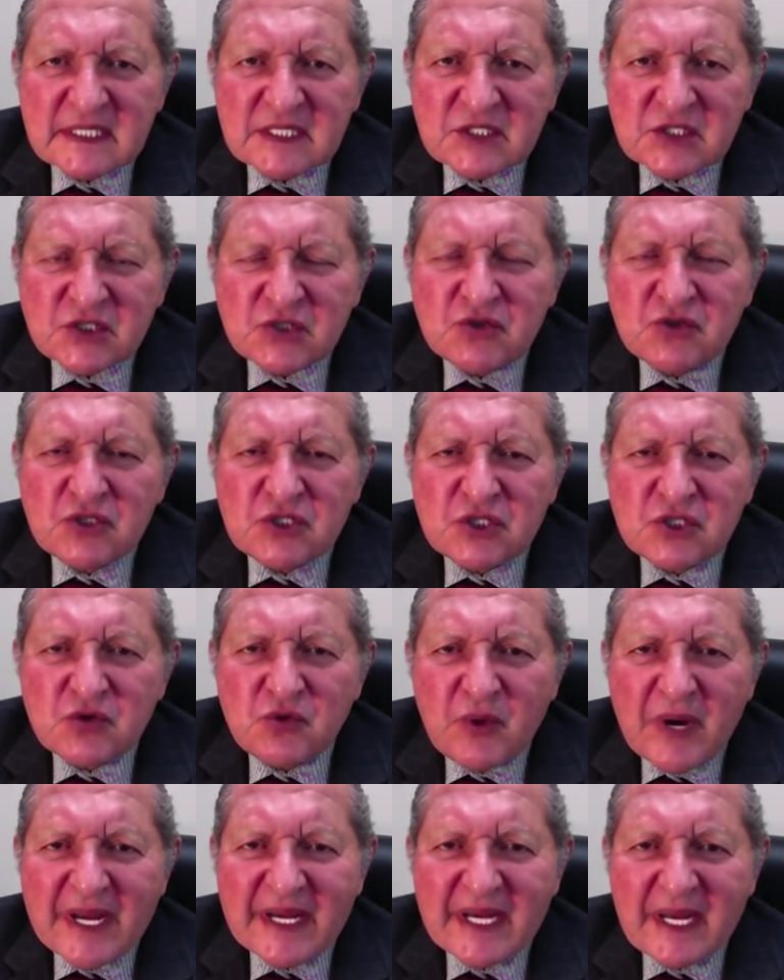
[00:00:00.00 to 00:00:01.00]
as soon as you
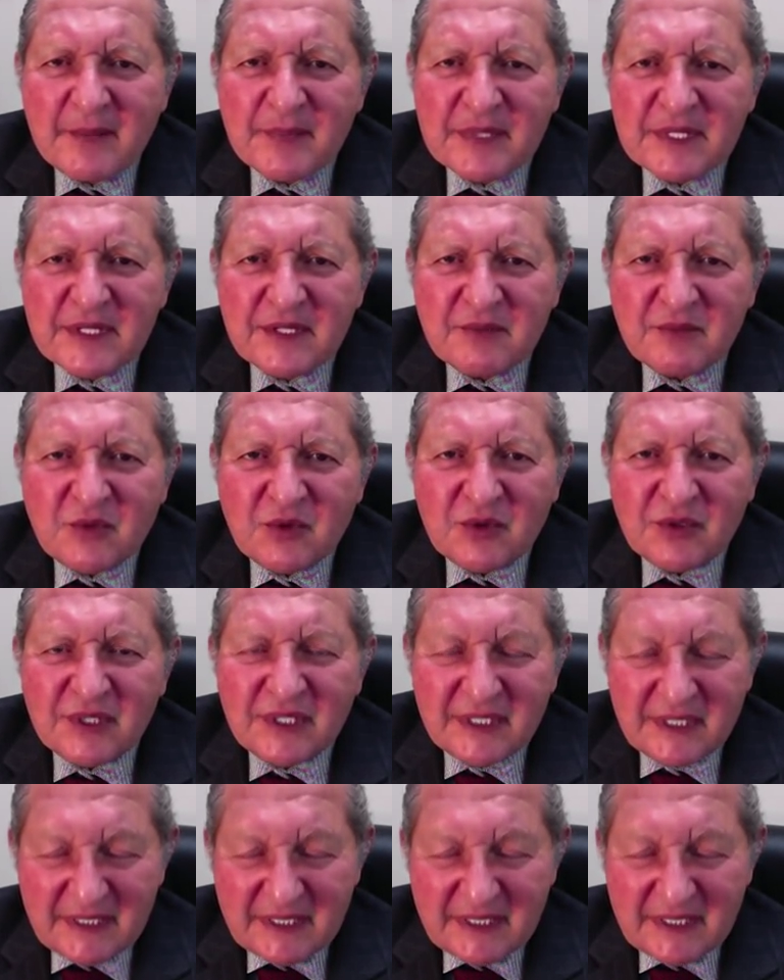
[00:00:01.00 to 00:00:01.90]
wake up in the morning.